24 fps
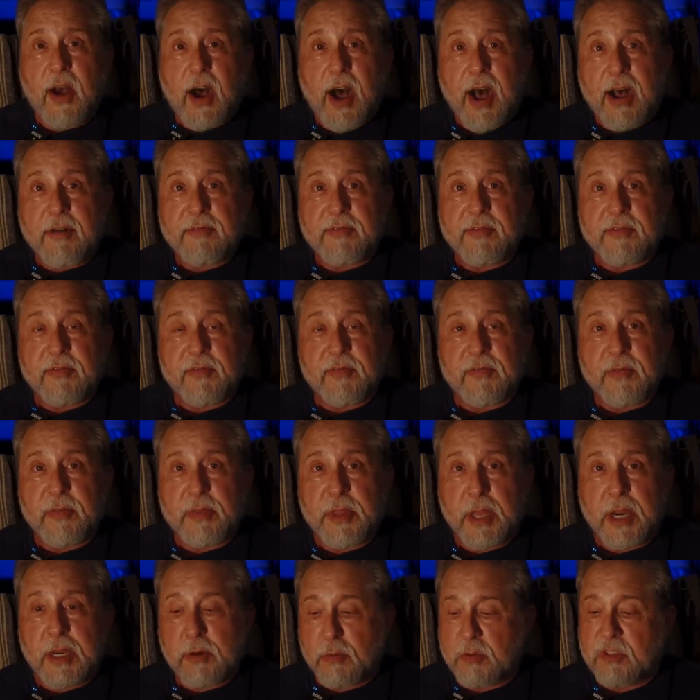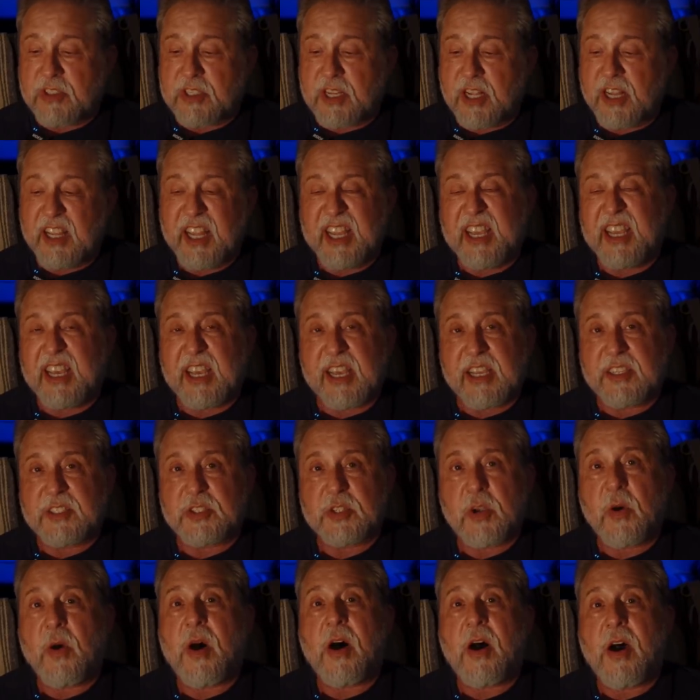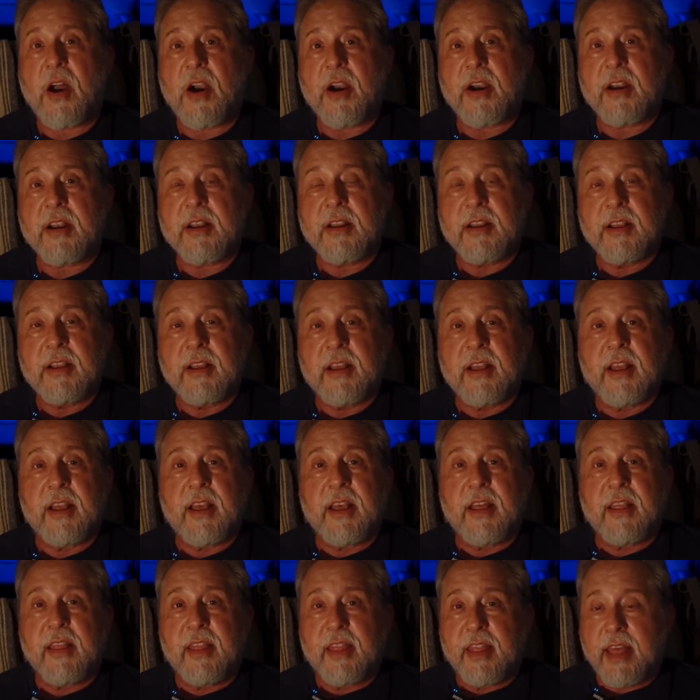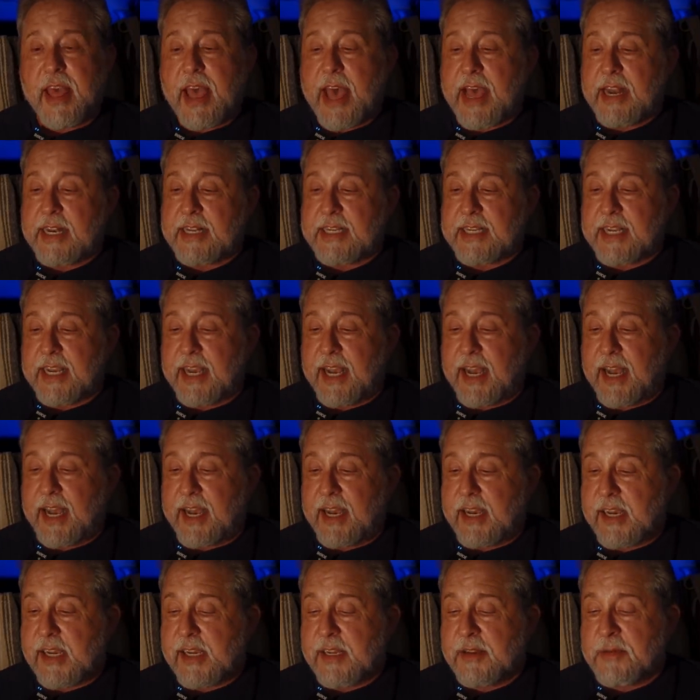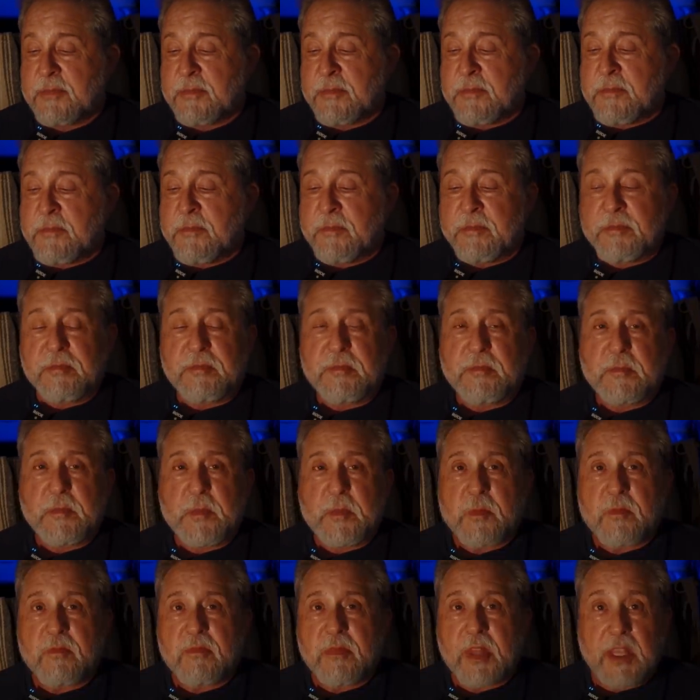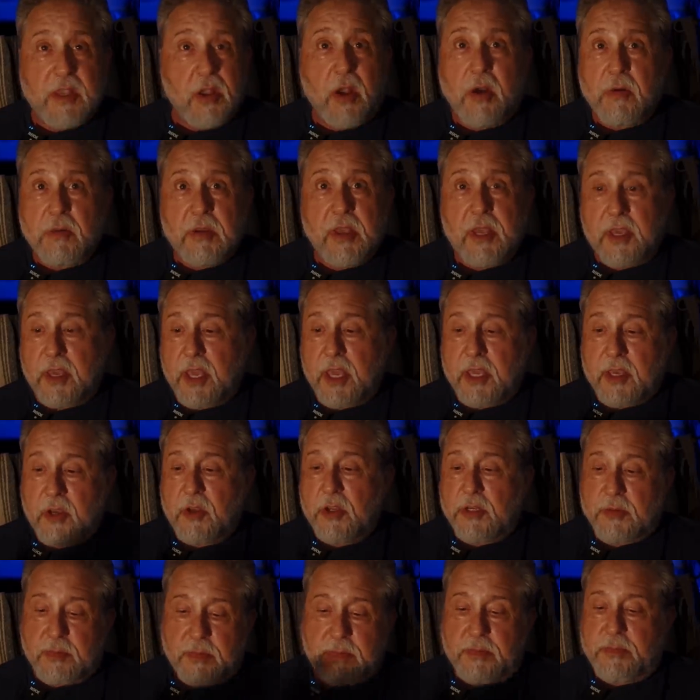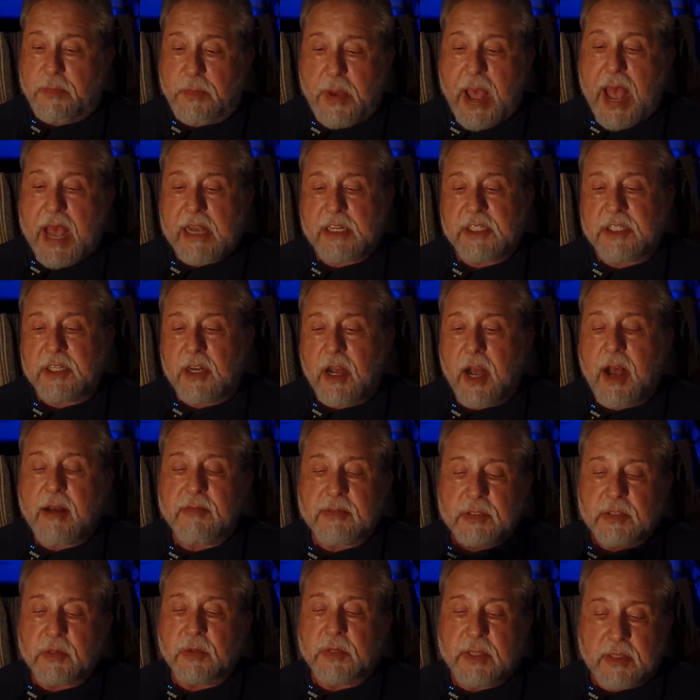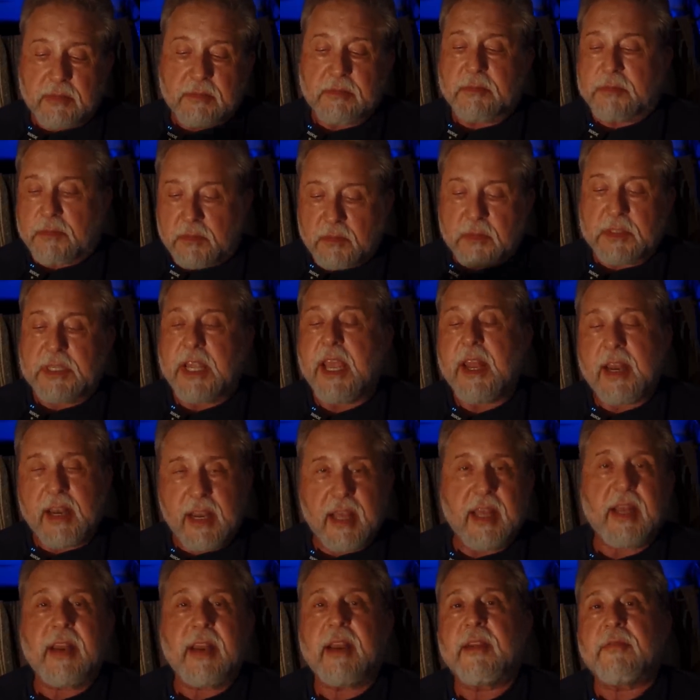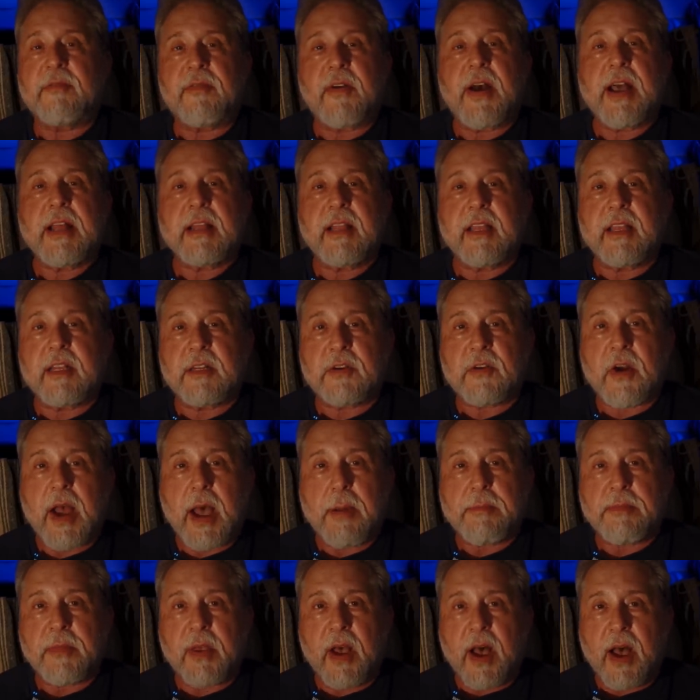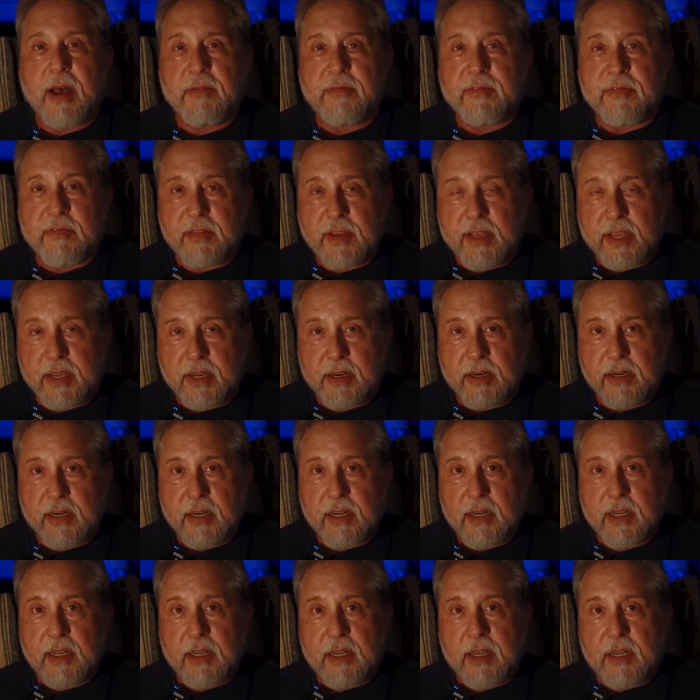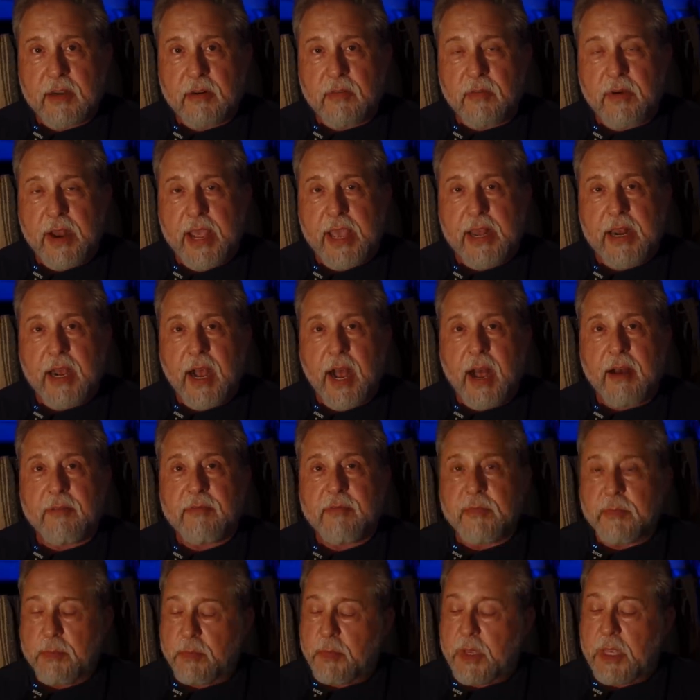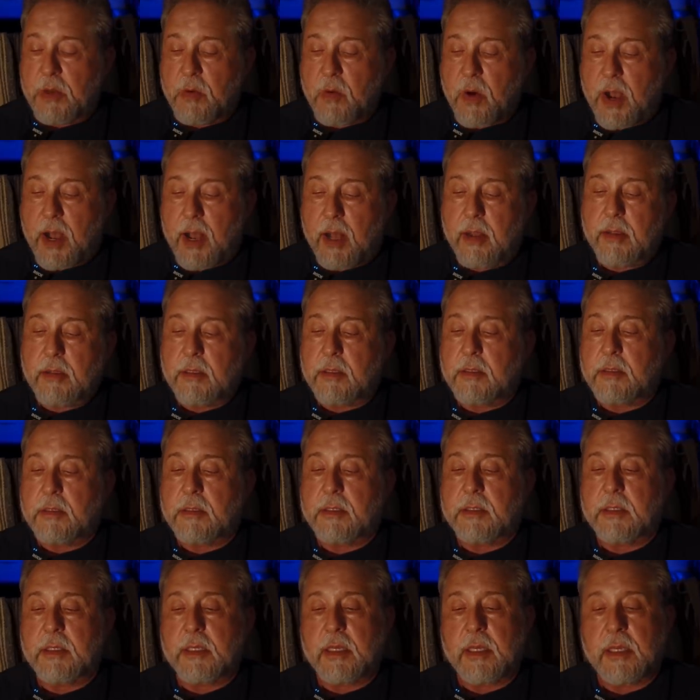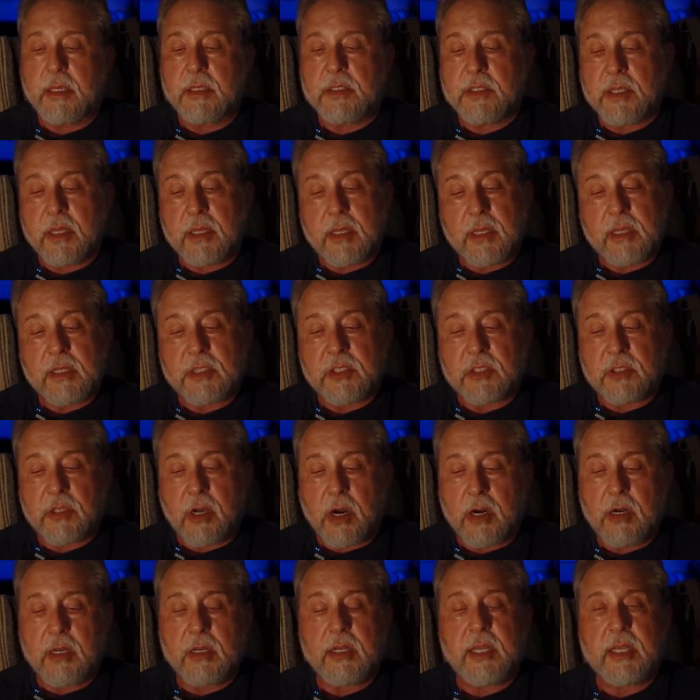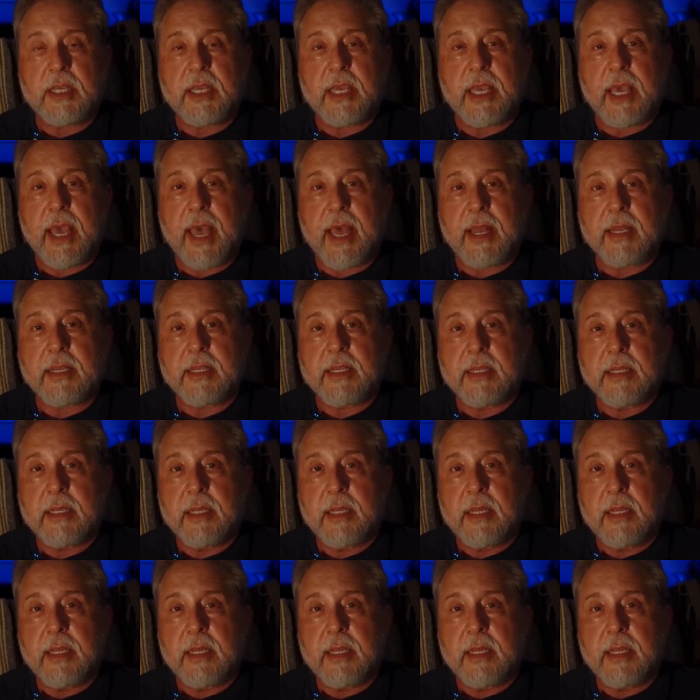off, that it was clinging so hard that, uh, you know, he, he couldn't bash it off. So he was hitting, hitting Finally, it dropped off and ran off. Meanwhile, he said that he started to get